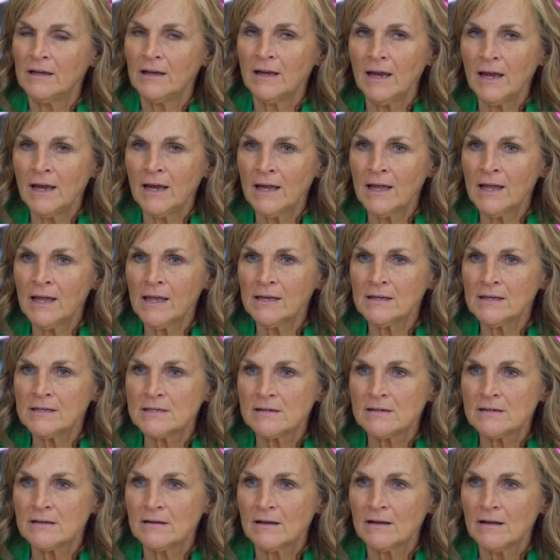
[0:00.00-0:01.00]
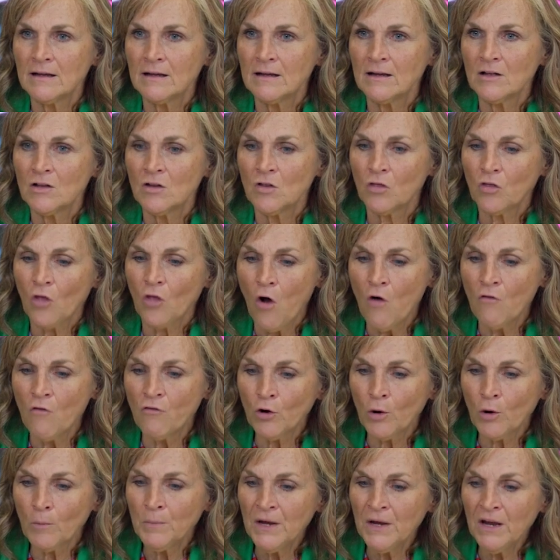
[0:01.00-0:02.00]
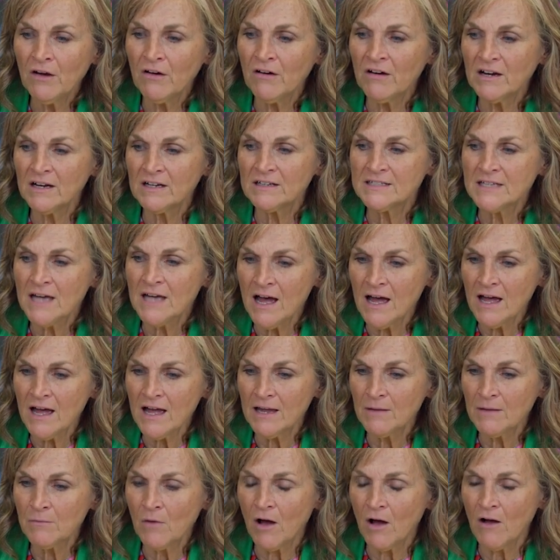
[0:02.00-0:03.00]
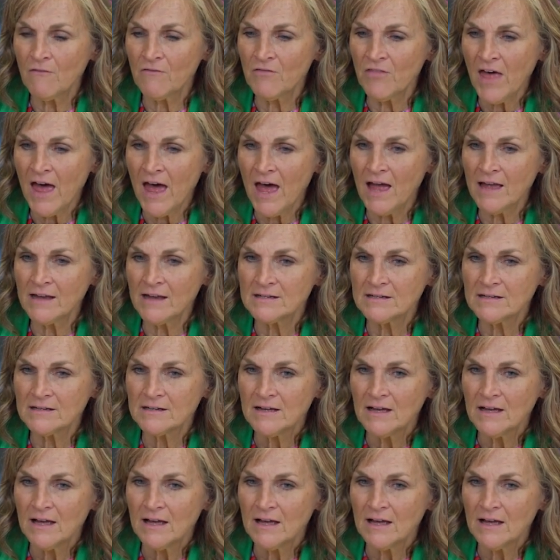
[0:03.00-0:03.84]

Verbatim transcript: And over a period of time of that,